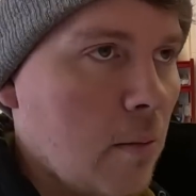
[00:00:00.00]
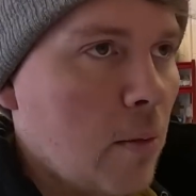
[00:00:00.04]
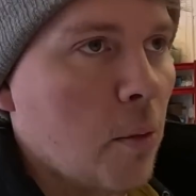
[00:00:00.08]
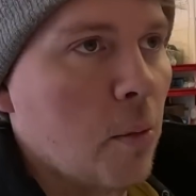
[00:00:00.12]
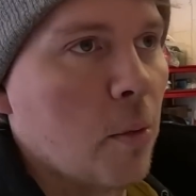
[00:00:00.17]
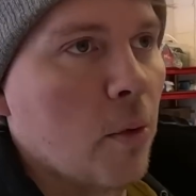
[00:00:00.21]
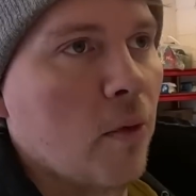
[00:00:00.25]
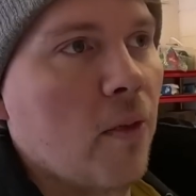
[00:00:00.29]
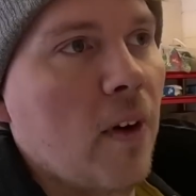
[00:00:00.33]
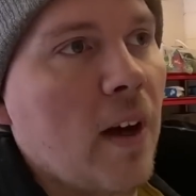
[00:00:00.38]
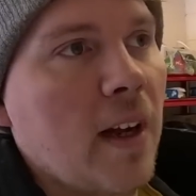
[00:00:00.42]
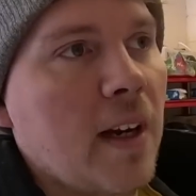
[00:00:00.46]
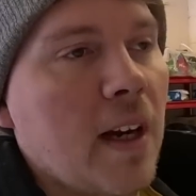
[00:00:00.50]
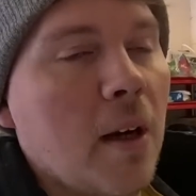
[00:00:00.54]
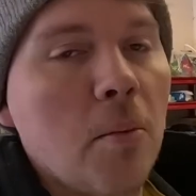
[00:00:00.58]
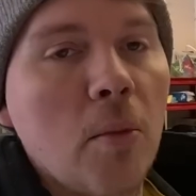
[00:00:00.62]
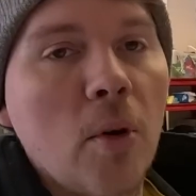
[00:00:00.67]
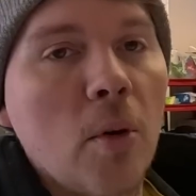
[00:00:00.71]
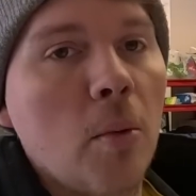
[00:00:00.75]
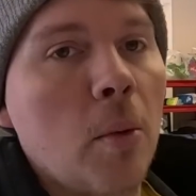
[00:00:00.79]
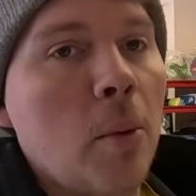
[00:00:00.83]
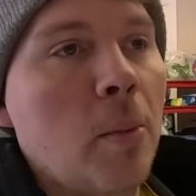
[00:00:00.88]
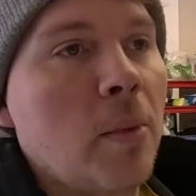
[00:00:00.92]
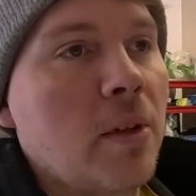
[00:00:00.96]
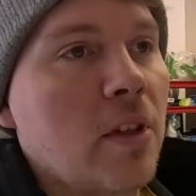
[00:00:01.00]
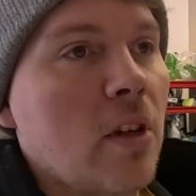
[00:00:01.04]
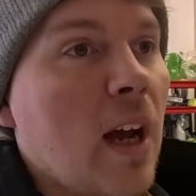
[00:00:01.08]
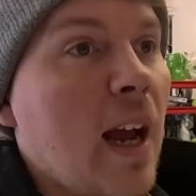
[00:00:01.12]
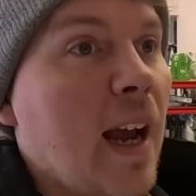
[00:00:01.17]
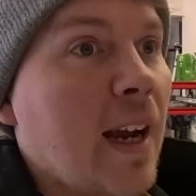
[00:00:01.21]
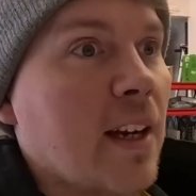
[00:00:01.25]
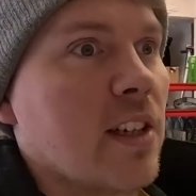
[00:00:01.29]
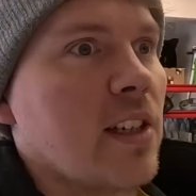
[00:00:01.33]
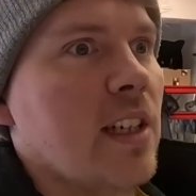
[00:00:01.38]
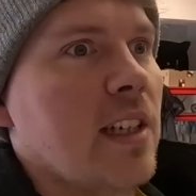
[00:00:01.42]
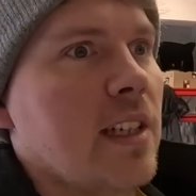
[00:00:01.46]
We'll find out more when we start
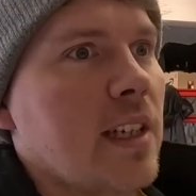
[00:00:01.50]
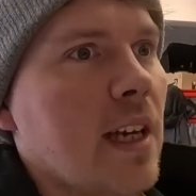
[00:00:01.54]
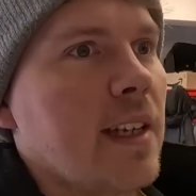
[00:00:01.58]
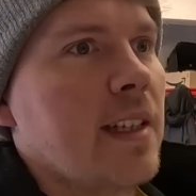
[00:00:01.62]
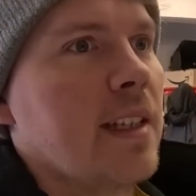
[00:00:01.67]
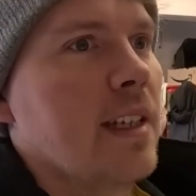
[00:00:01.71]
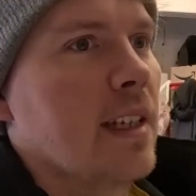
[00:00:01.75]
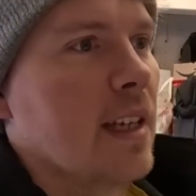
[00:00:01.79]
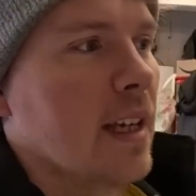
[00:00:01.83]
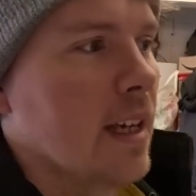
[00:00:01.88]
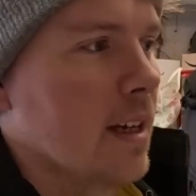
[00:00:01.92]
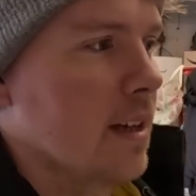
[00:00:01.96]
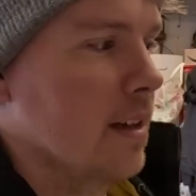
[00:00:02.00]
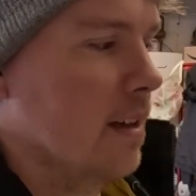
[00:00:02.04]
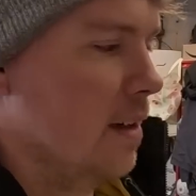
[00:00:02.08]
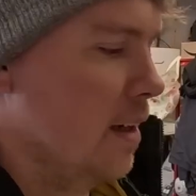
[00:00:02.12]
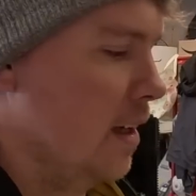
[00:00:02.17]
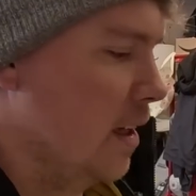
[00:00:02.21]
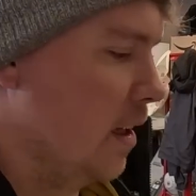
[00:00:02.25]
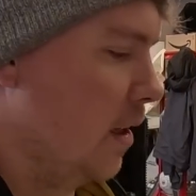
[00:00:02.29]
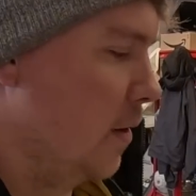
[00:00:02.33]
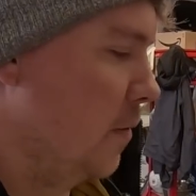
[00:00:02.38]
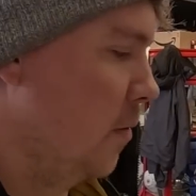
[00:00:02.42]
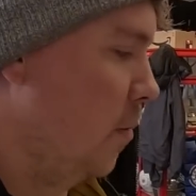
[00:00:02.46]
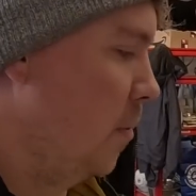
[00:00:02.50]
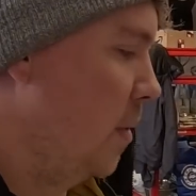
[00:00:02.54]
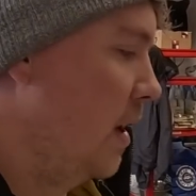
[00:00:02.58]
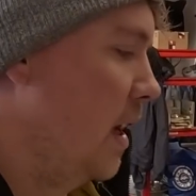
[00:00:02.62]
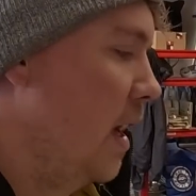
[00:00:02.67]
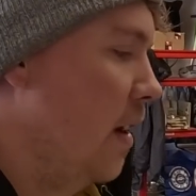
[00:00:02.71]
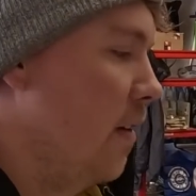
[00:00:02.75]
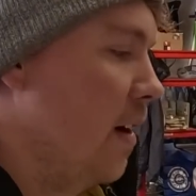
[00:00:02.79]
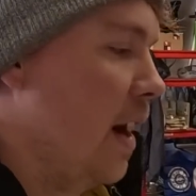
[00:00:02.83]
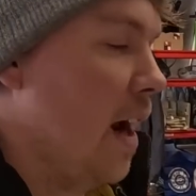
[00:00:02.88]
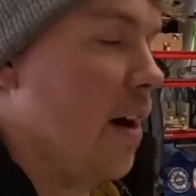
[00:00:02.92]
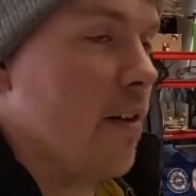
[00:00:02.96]
actually testing it, because we've been
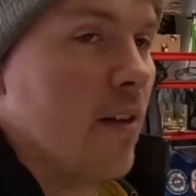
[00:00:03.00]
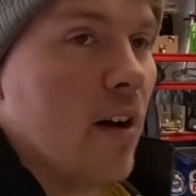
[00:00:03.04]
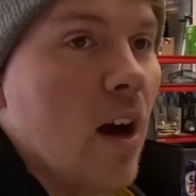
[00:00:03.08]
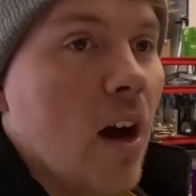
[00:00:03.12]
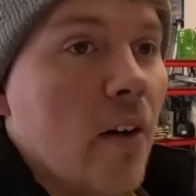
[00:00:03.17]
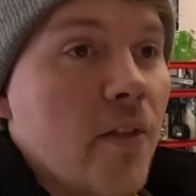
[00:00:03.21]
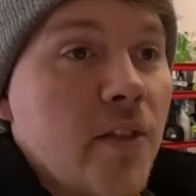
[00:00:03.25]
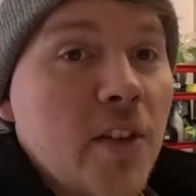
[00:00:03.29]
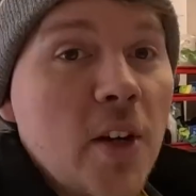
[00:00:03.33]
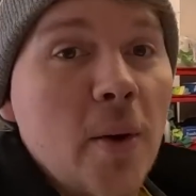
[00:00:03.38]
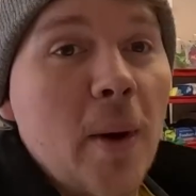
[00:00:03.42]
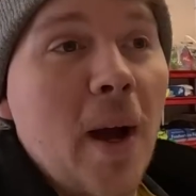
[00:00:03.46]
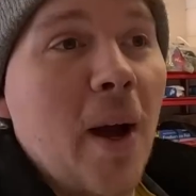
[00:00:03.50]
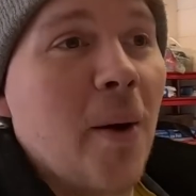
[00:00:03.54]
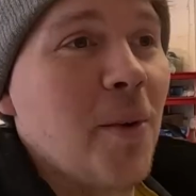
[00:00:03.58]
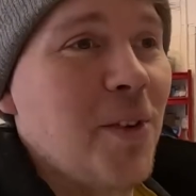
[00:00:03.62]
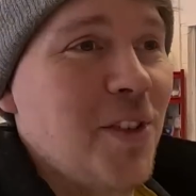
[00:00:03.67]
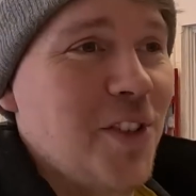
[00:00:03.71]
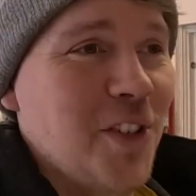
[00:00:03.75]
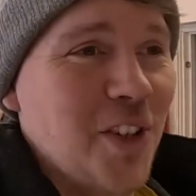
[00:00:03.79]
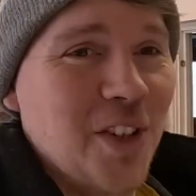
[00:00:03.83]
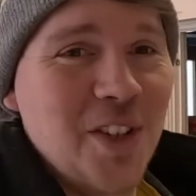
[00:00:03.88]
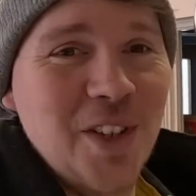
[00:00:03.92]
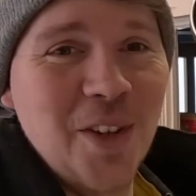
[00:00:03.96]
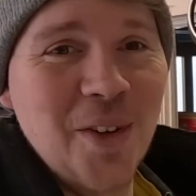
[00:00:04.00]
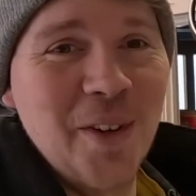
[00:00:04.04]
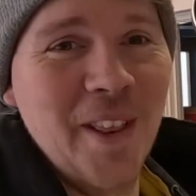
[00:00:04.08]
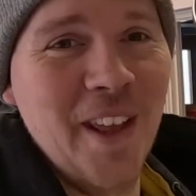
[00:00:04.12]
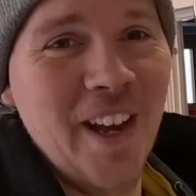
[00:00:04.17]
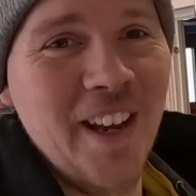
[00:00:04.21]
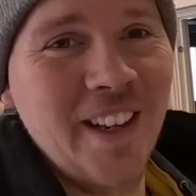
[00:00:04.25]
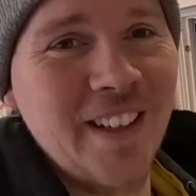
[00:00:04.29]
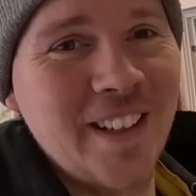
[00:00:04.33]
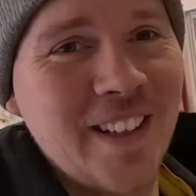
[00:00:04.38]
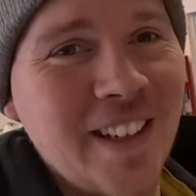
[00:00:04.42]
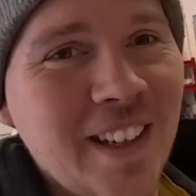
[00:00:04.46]
here an hour and a half, 2 hours just doing
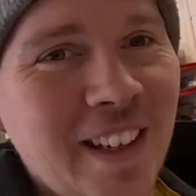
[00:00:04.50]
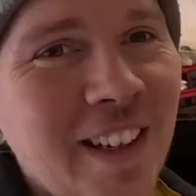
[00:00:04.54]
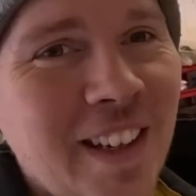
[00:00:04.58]
this.